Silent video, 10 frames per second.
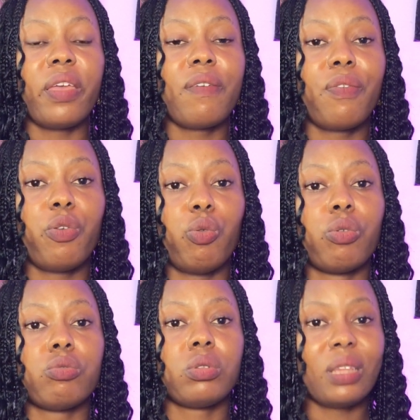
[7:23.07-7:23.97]
If
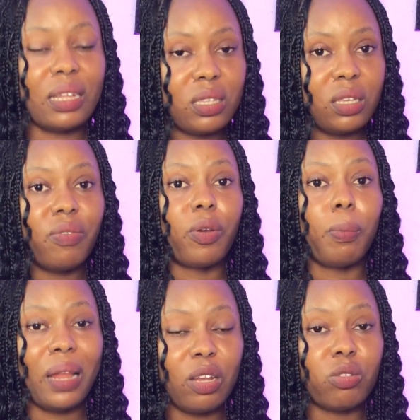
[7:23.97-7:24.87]
you're
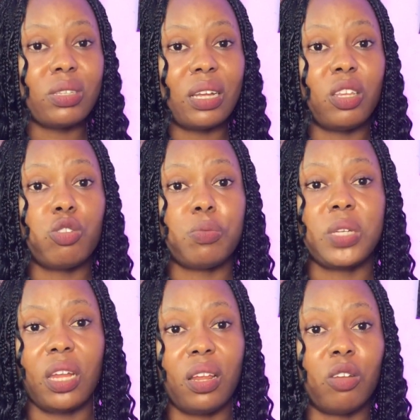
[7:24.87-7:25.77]
planning on starting a YouTube
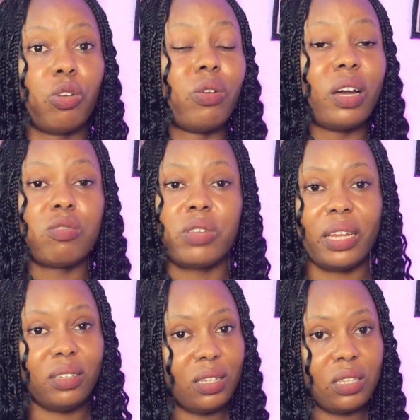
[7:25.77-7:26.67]
channel and you don't know how to
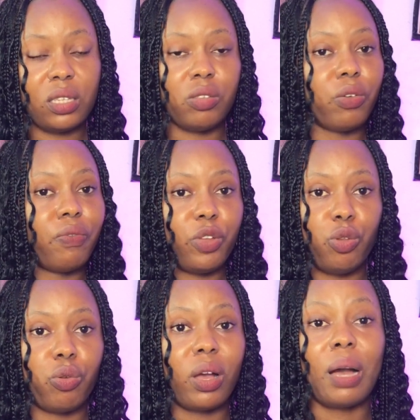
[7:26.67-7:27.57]
edit your
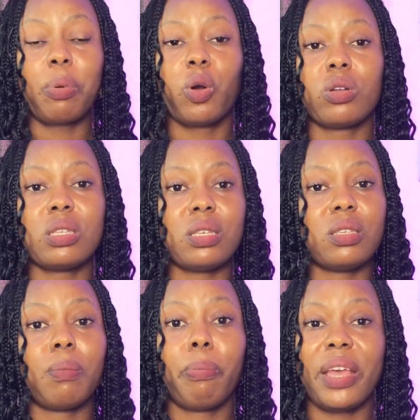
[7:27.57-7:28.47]
video, CapCut
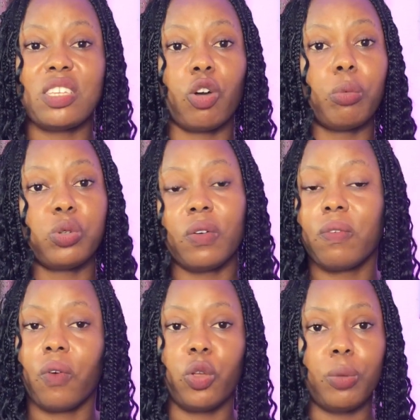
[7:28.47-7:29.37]
is the best option
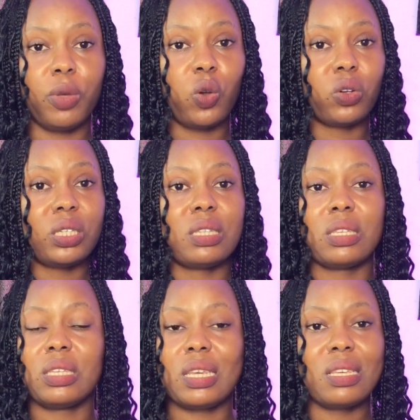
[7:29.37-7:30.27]
for you because it
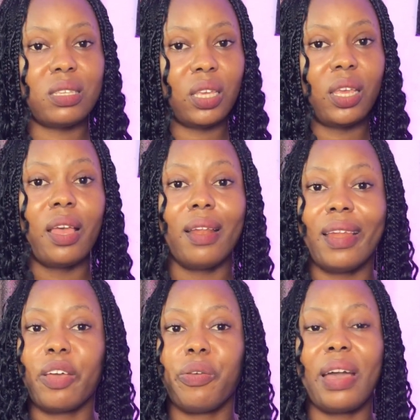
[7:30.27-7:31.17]
is easy.
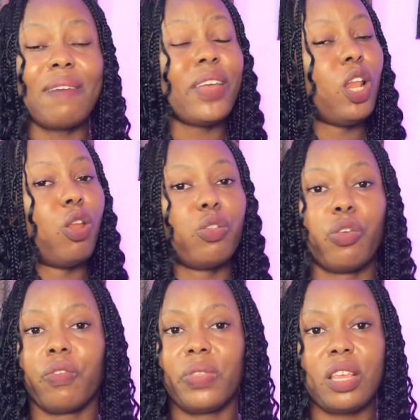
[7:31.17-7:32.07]
Like, you have a
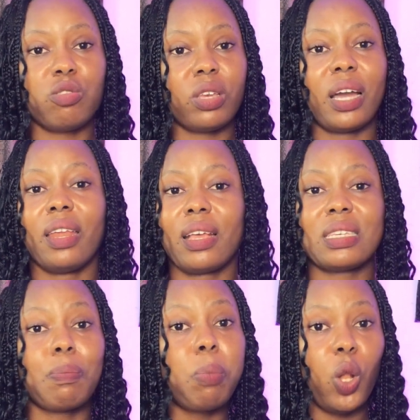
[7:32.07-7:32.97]
lot of things you can
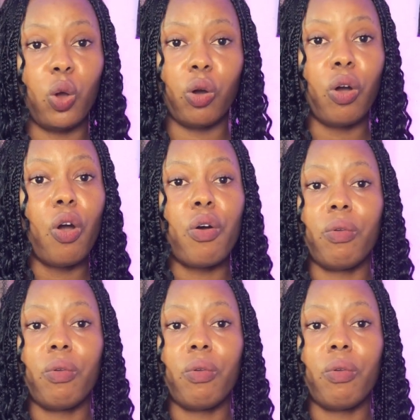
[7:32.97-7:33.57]
explore,